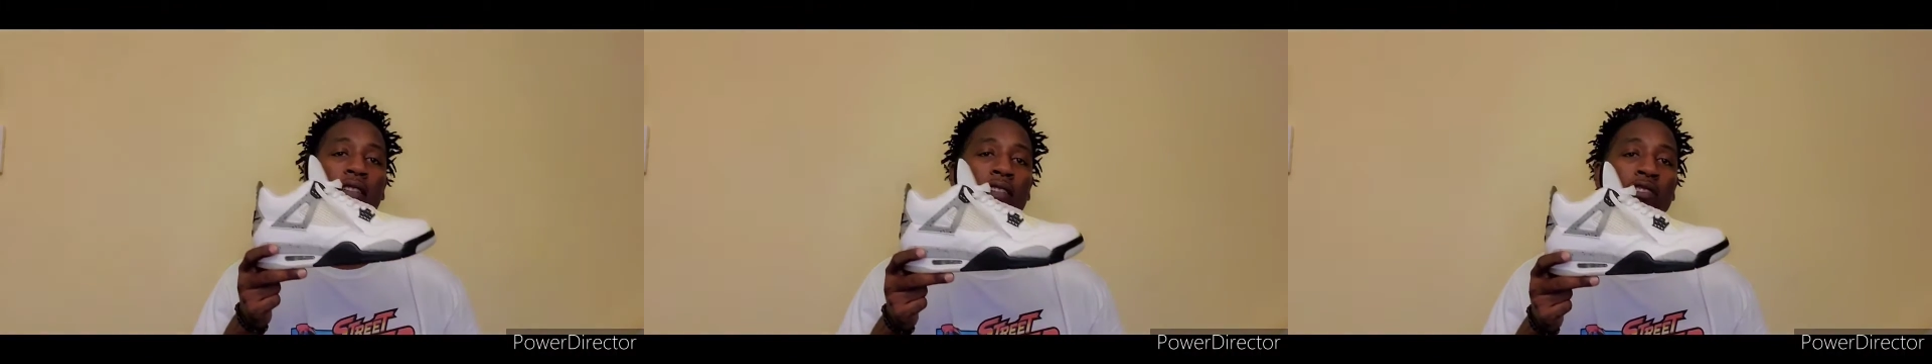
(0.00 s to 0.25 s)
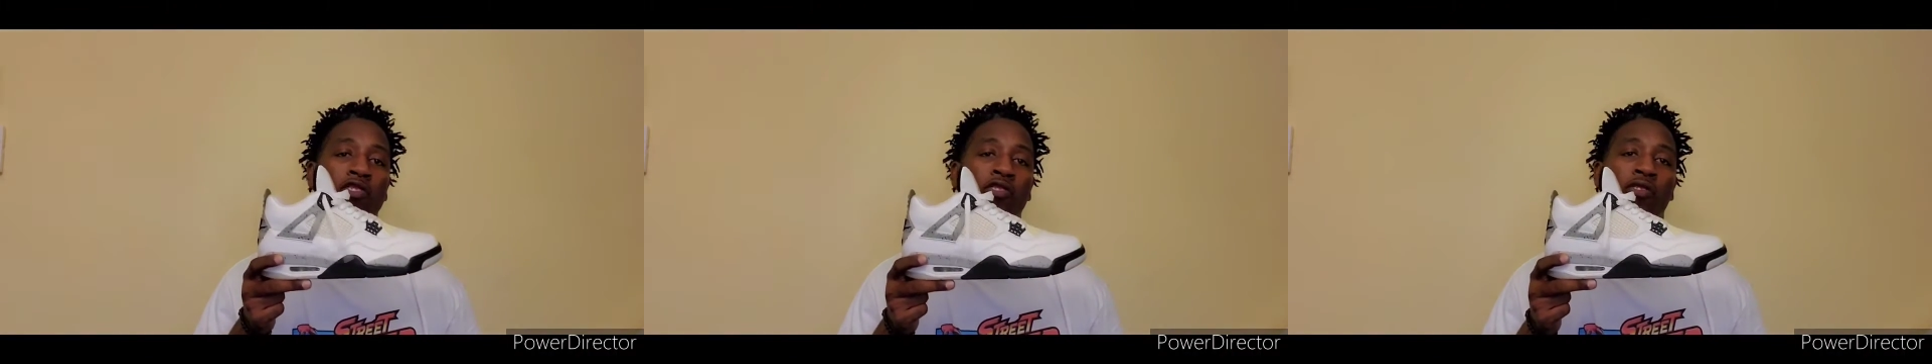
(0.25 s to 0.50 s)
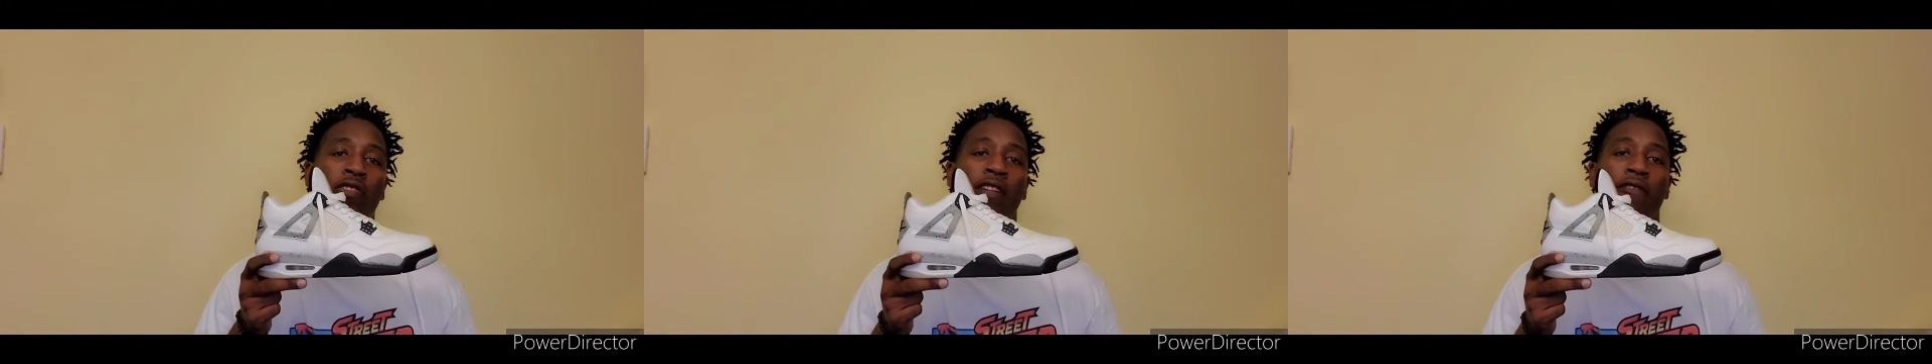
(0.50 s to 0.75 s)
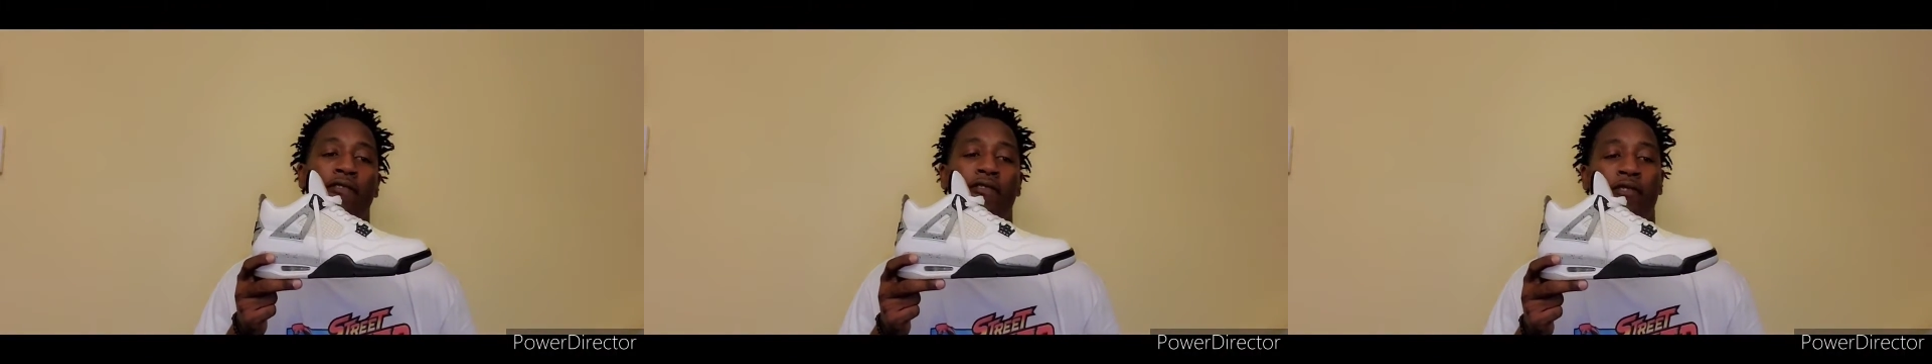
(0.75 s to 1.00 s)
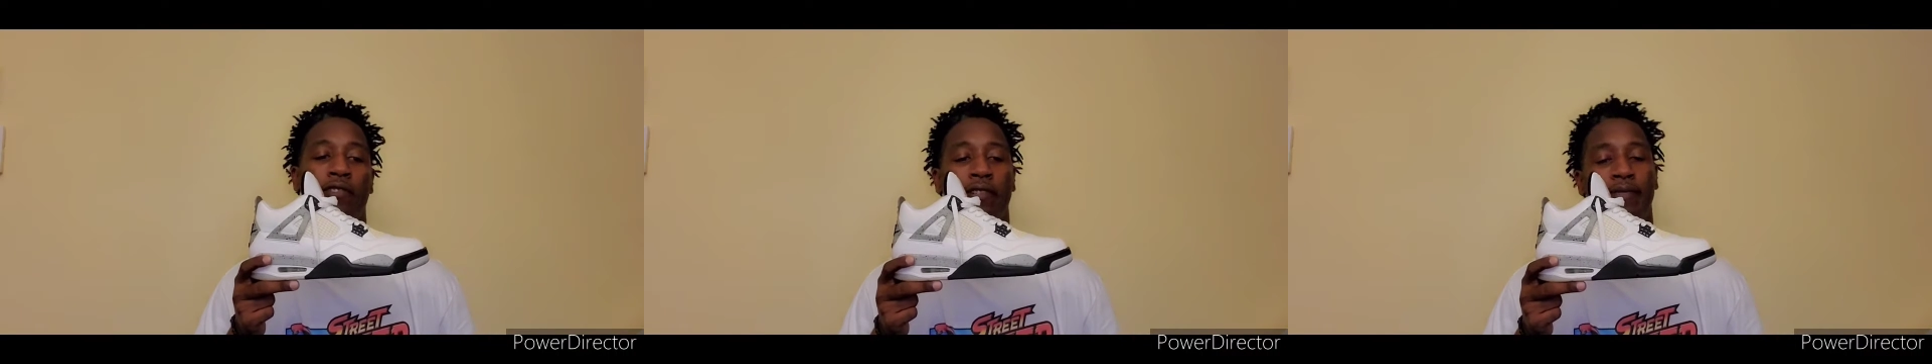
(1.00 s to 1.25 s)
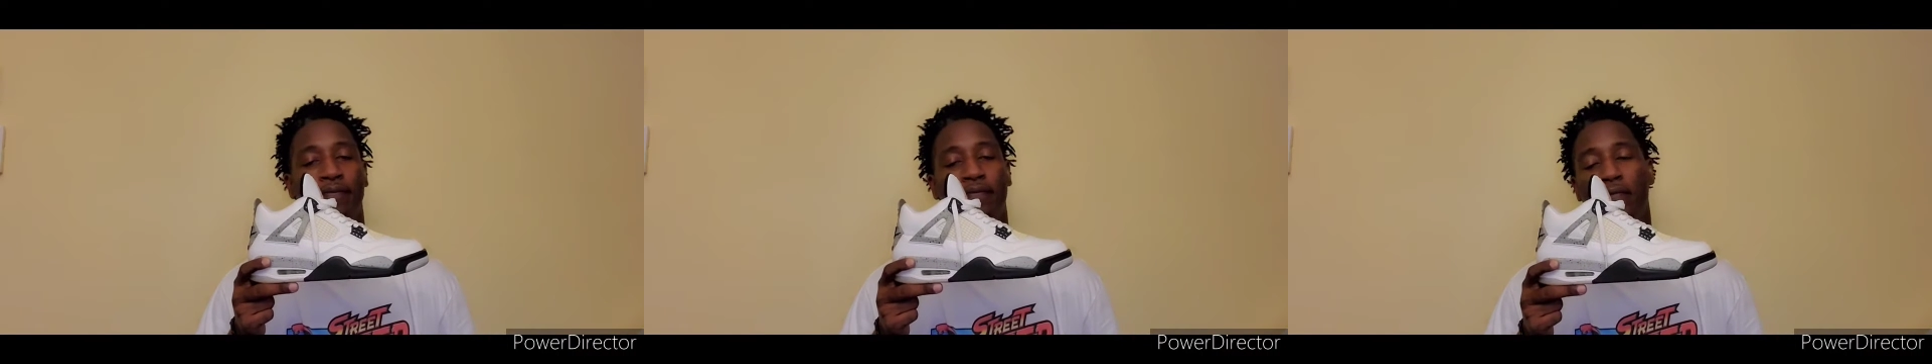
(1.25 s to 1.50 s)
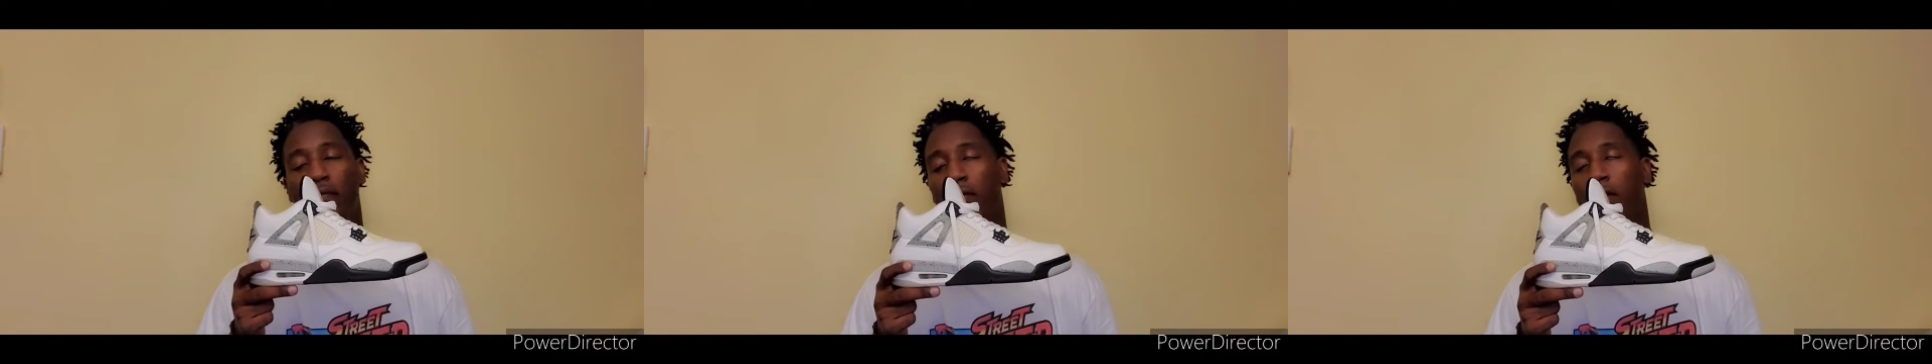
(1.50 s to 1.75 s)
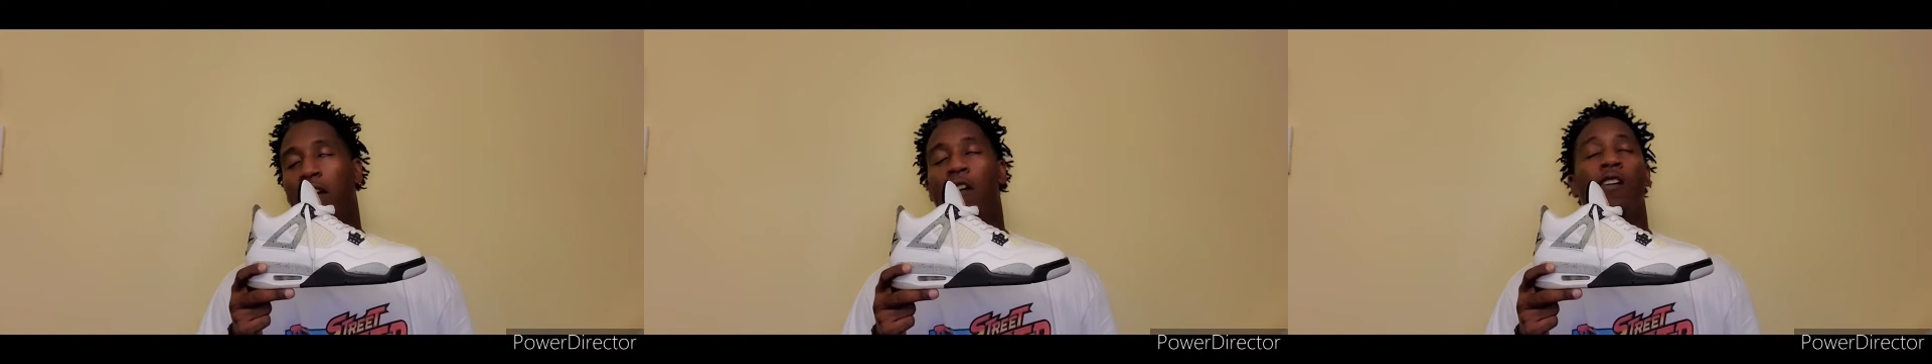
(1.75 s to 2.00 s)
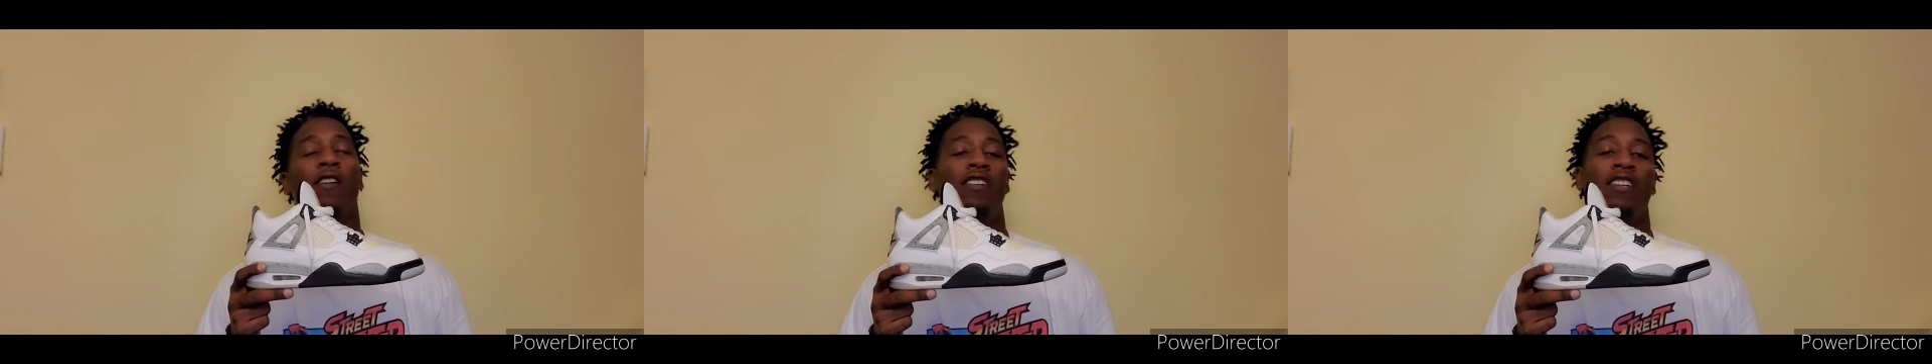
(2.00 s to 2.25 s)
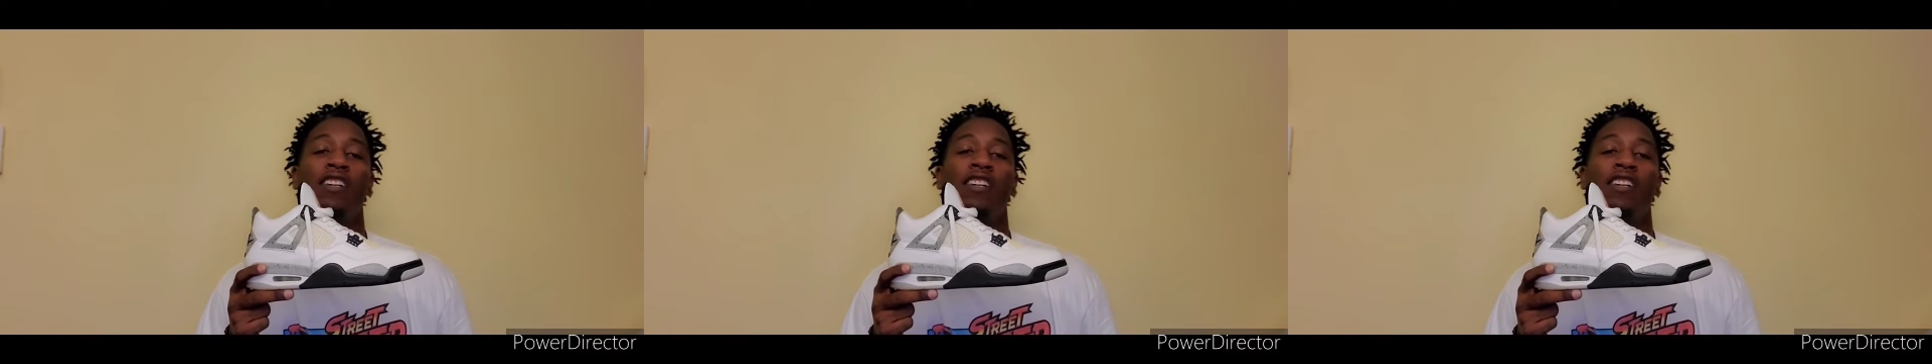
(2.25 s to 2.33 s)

the Jordan 4. Oh.